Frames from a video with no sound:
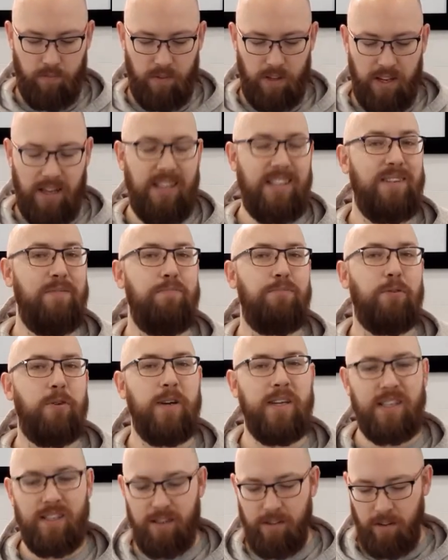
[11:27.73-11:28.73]
He's in
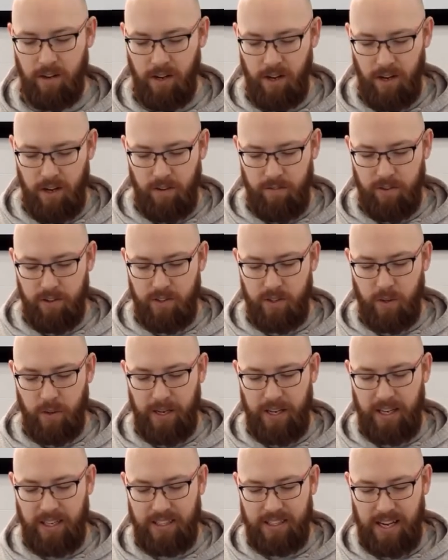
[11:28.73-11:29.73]
prison for doing
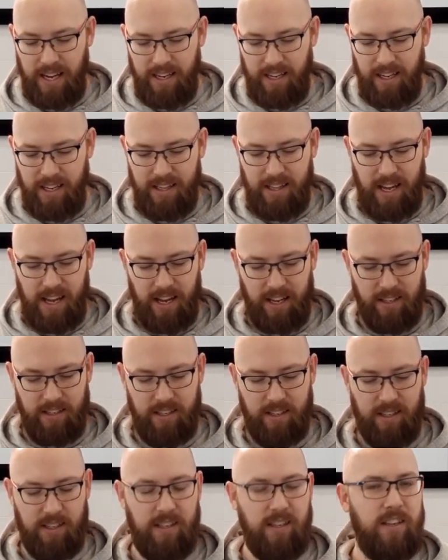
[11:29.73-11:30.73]
exactly that,
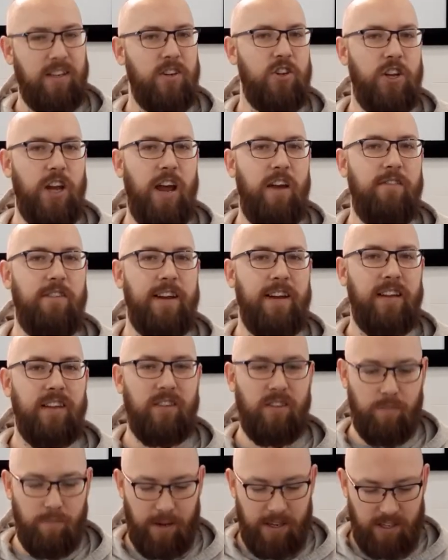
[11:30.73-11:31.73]
sharing
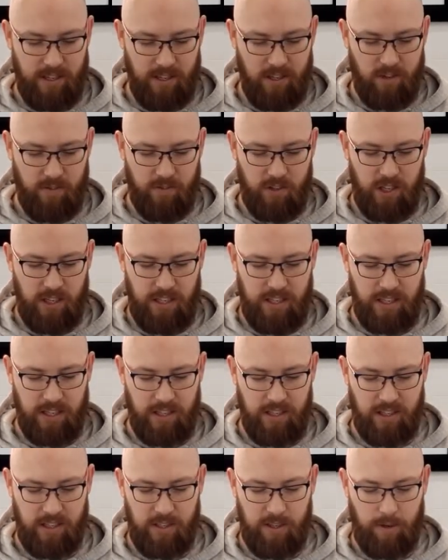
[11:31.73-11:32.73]
the message of
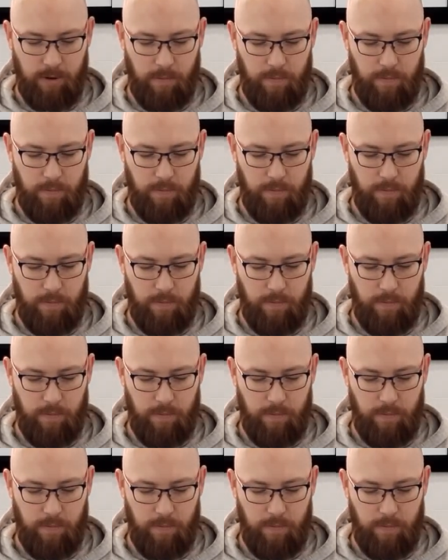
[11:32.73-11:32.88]
Jesus.